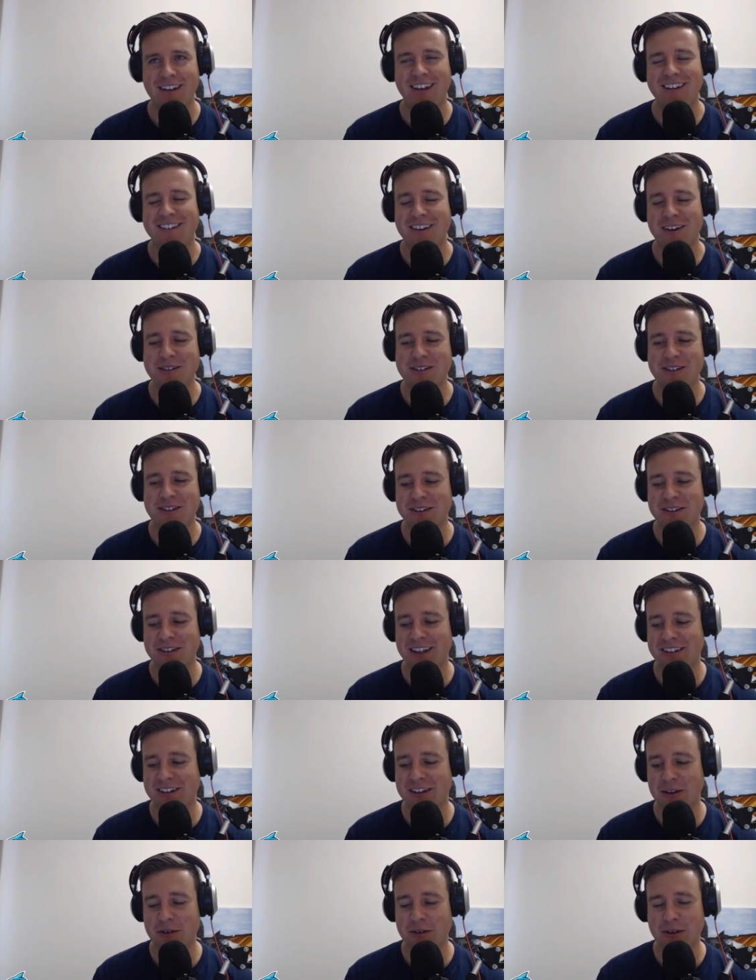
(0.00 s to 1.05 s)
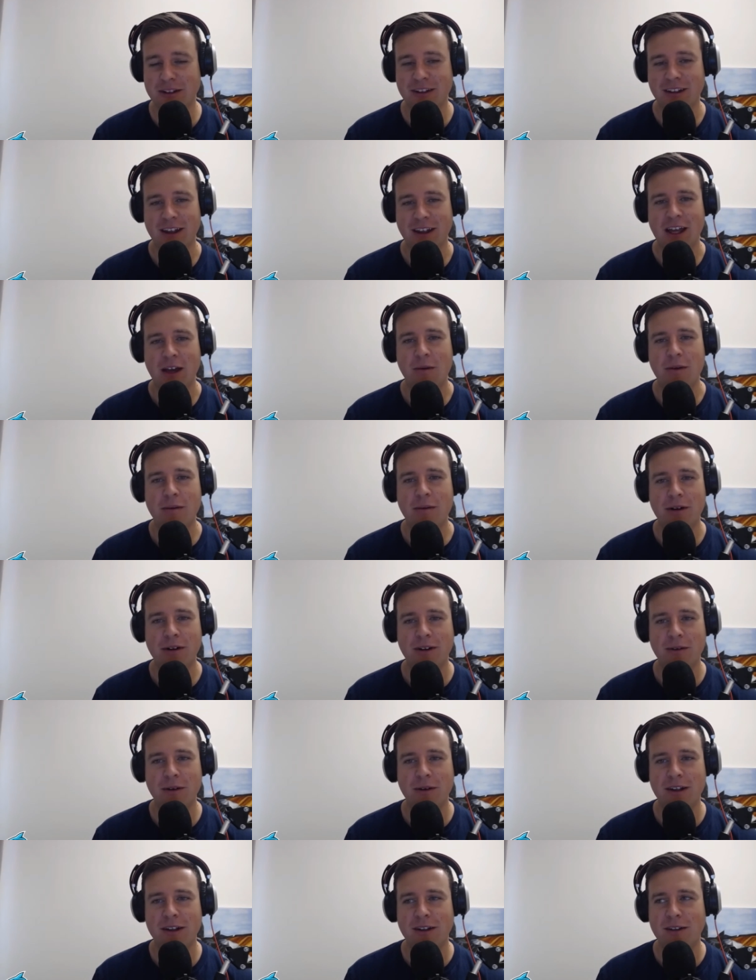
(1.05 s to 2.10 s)
is always a good thing to do. We we
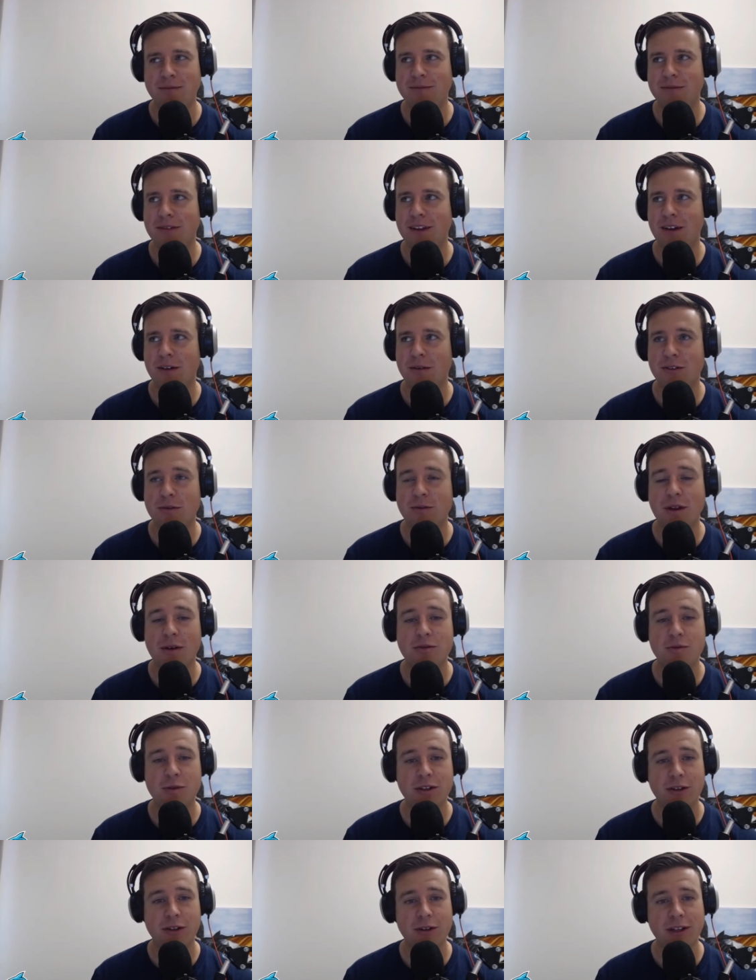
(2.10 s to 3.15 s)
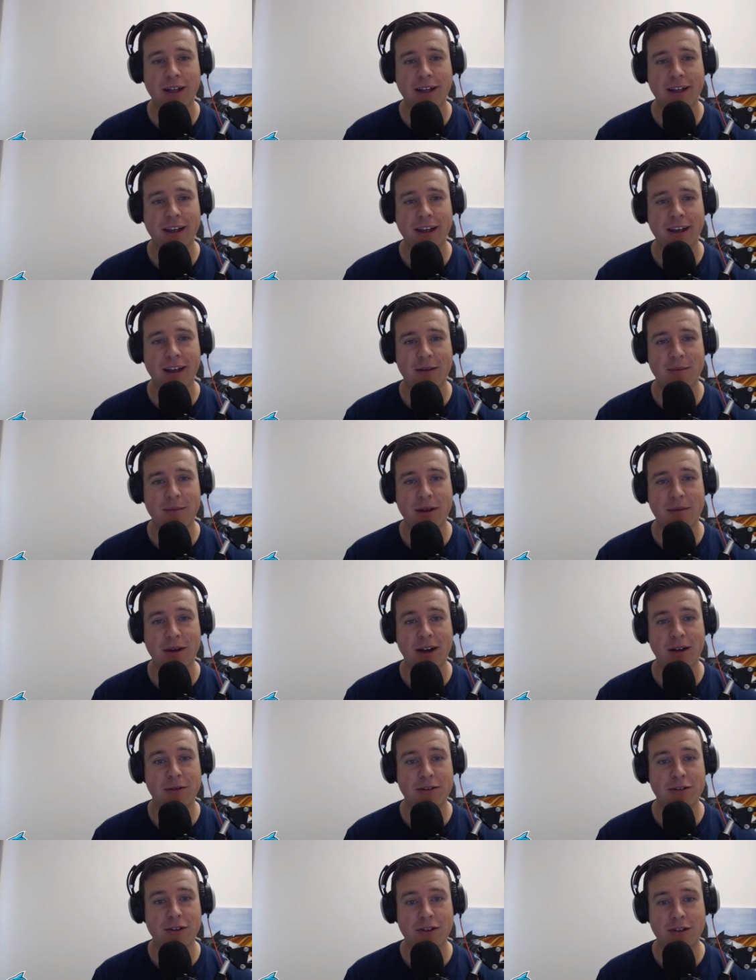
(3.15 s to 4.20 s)
we sometimes we do like a, me and
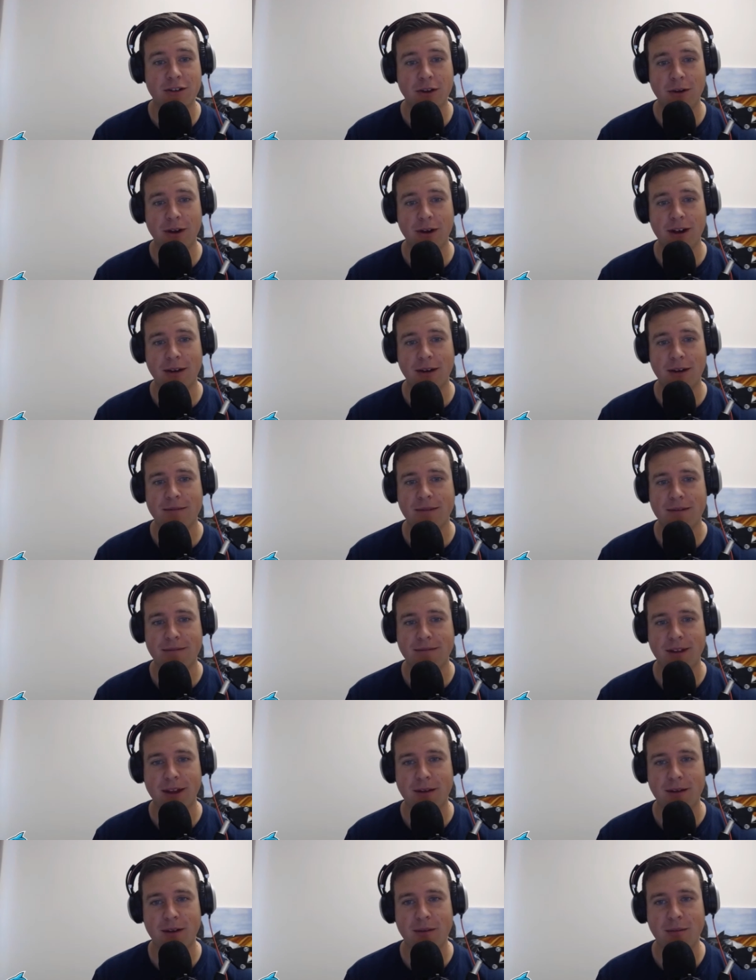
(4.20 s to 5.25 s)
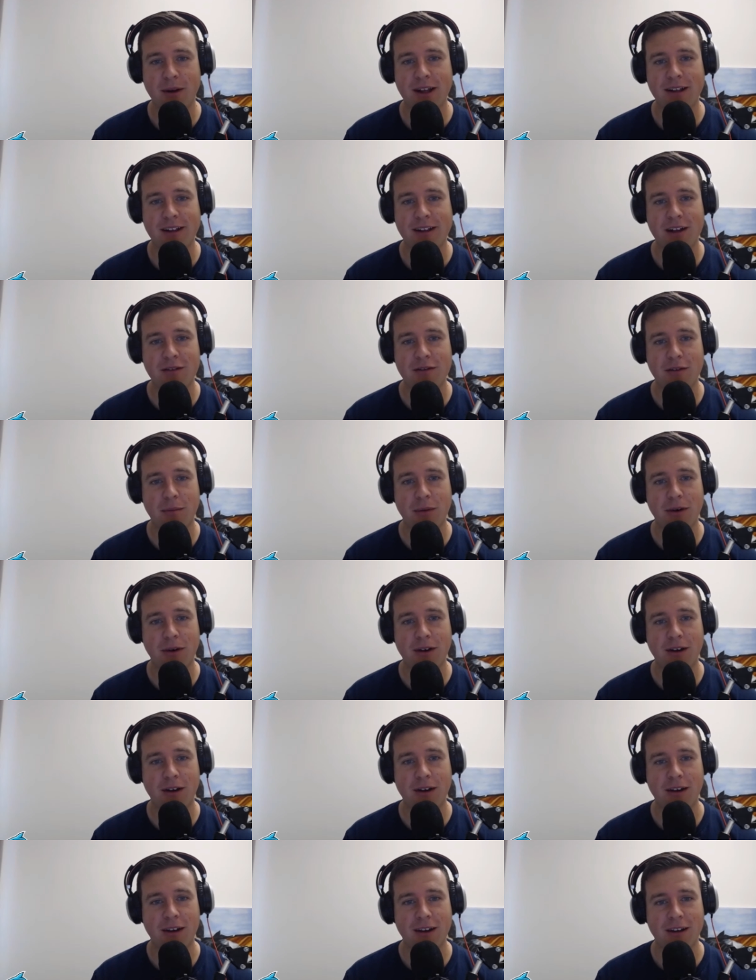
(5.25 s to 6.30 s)
Mark will just do a a breakdown of a
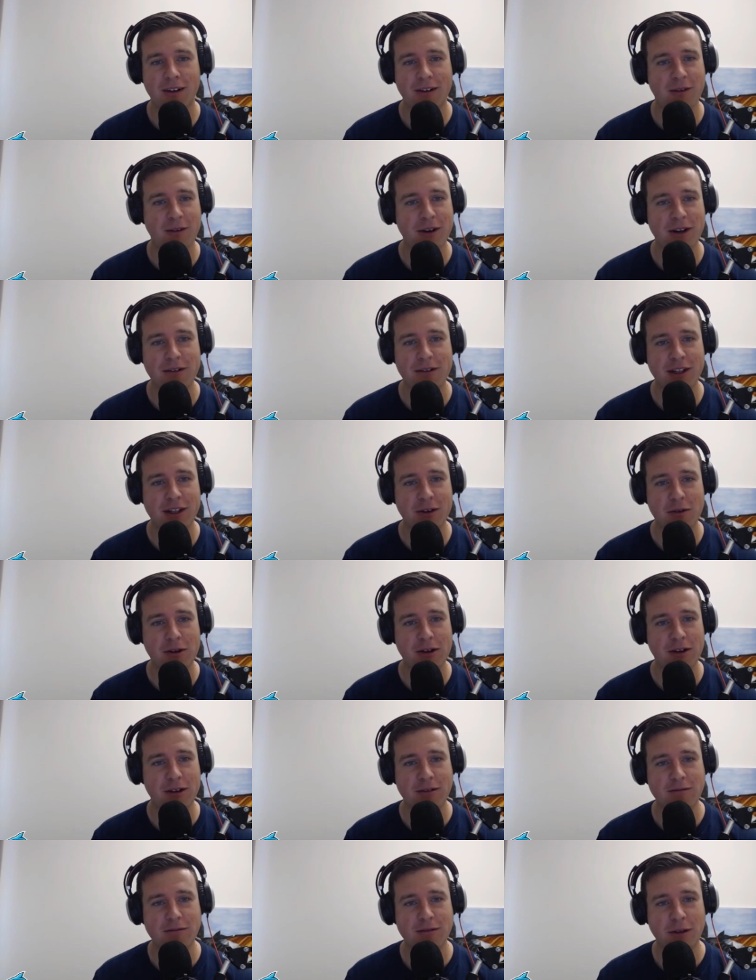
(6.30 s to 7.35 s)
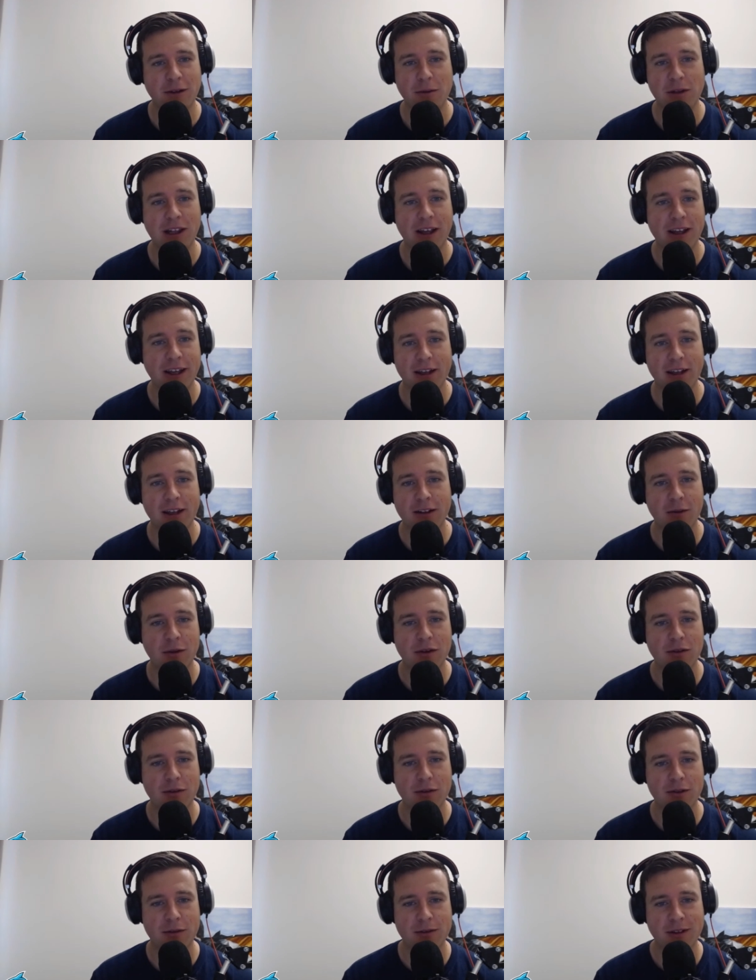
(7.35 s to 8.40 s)
book or whatever that we that we like yeah. or that,
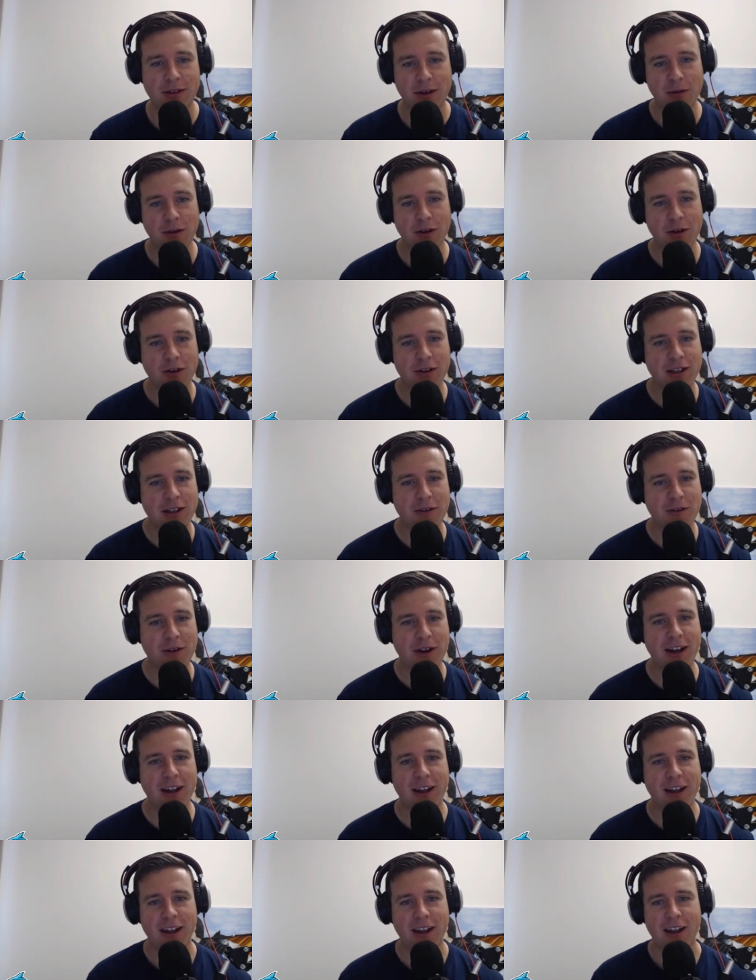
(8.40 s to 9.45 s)
that we're currently reading.